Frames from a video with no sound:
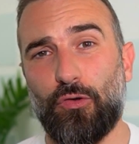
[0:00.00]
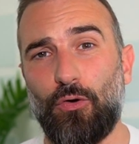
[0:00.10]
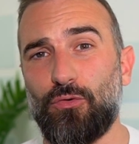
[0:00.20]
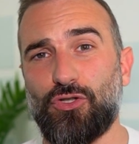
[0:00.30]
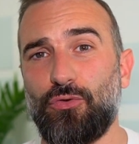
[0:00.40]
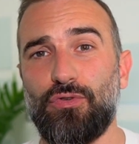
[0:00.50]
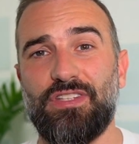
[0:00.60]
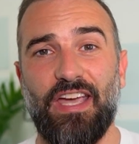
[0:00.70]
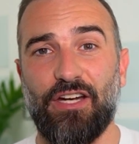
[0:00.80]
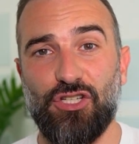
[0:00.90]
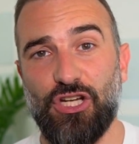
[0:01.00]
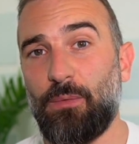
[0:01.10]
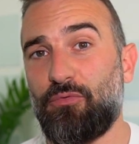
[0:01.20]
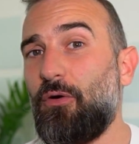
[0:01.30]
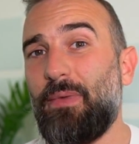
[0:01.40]
launchers that
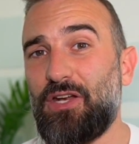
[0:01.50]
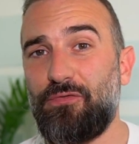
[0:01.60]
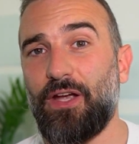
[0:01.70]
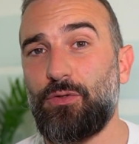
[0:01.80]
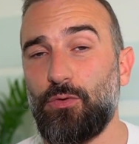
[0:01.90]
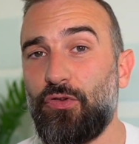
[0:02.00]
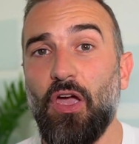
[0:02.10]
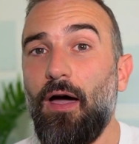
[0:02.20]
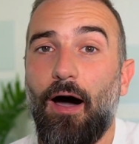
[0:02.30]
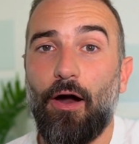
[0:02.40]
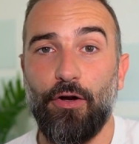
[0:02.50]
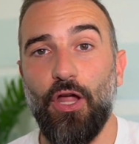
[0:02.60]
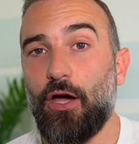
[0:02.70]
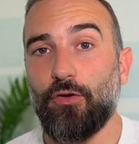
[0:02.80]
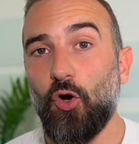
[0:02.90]
ship from manufacturers are
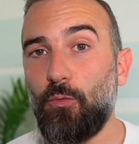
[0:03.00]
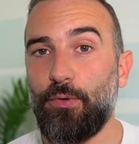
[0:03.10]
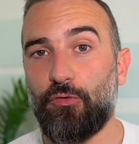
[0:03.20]
not open